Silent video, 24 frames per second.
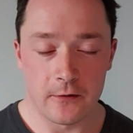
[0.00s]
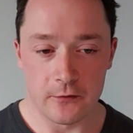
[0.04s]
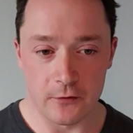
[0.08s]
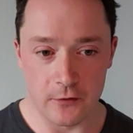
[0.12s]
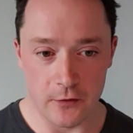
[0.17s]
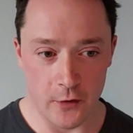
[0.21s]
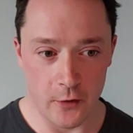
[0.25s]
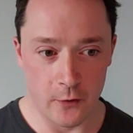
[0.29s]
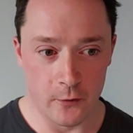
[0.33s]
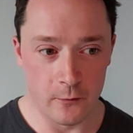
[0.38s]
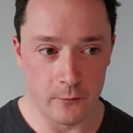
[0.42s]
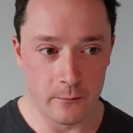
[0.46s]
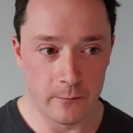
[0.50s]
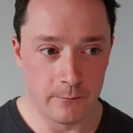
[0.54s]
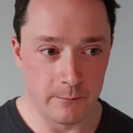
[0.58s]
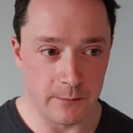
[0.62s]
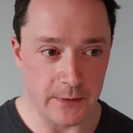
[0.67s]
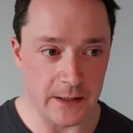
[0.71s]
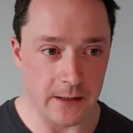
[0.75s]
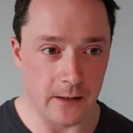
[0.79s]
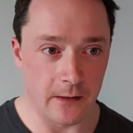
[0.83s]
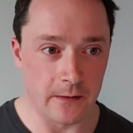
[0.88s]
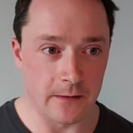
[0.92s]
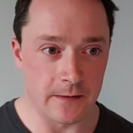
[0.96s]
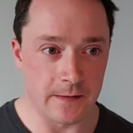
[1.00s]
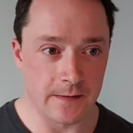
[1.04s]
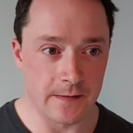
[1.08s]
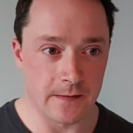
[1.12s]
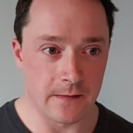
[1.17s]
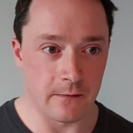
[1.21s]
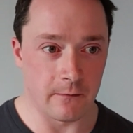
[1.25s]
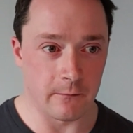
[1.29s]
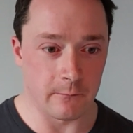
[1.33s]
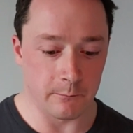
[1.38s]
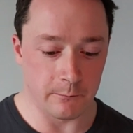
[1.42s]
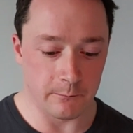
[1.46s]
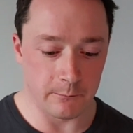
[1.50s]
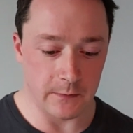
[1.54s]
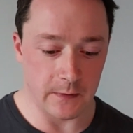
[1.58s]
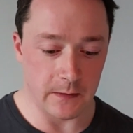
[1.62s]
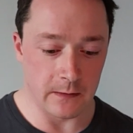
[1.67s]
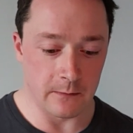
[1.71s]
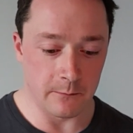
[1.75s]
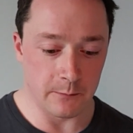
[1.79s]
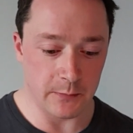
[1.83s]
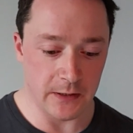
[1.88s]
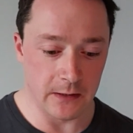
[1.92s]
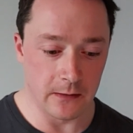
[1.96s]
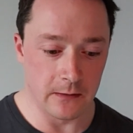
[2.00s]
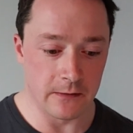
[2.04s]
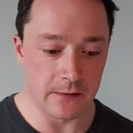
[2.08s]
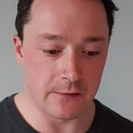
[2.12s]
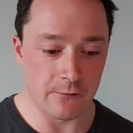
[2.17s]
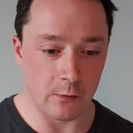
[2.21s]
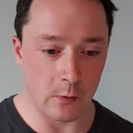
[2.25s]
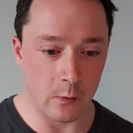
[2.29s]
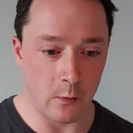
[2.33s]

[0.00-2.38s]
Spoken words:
No, because the bill is